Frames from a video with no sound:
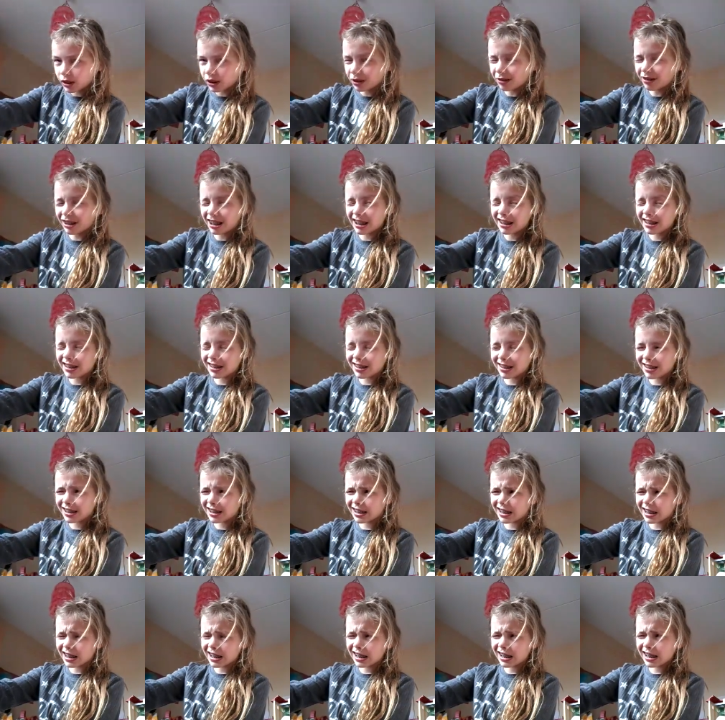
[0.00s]
What is
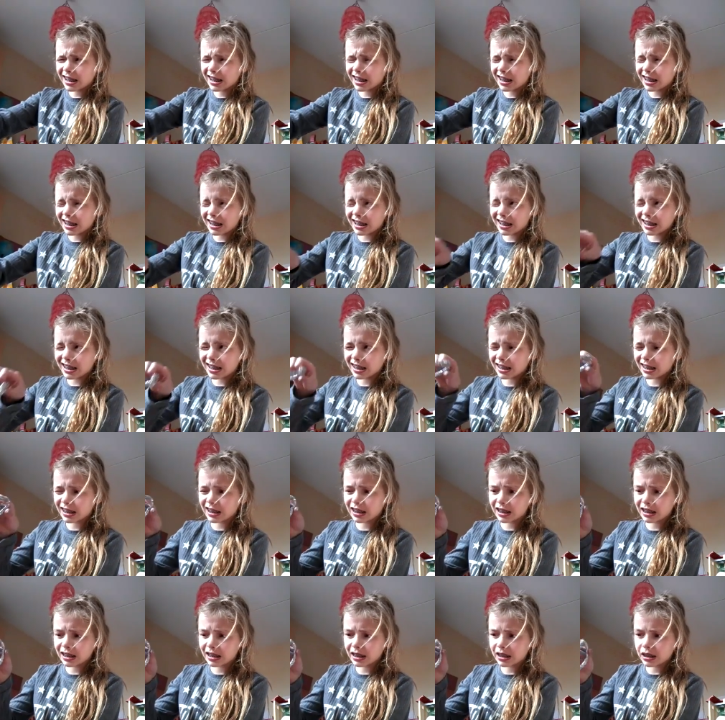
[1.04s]
this?
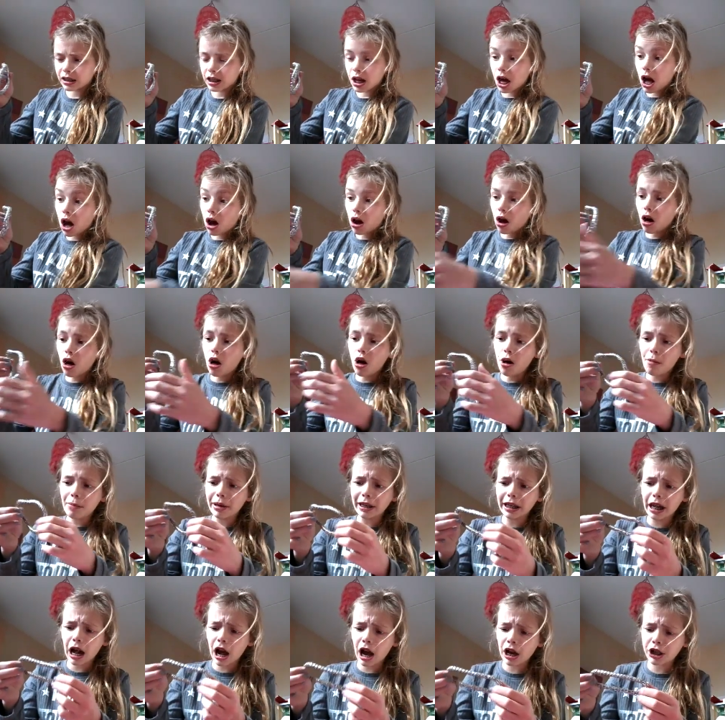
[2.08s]
Oh
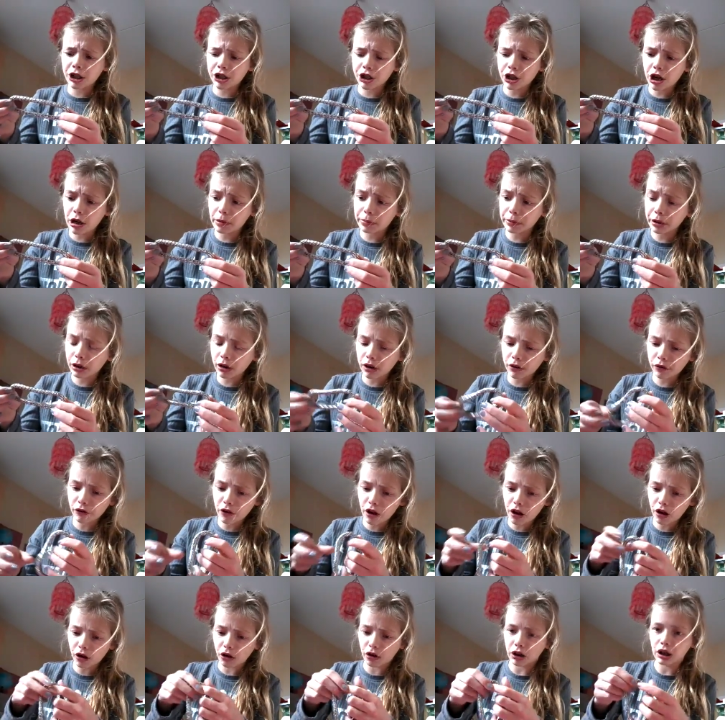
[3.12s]
my gosh, so
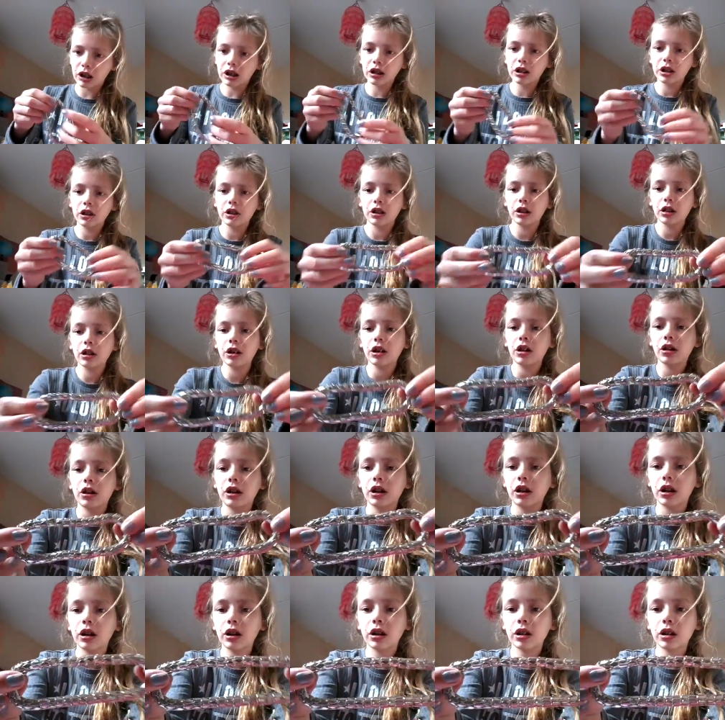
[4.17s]
beautiful.
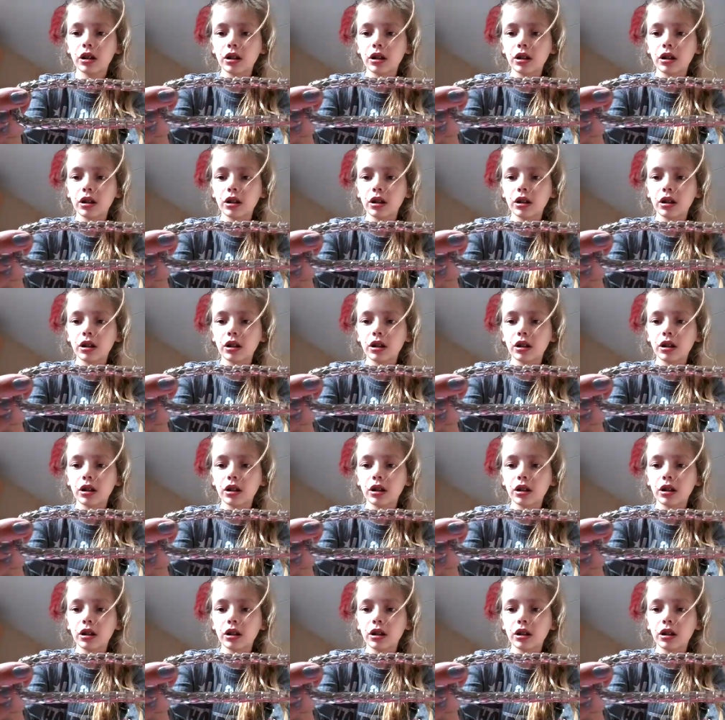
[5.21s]
Look.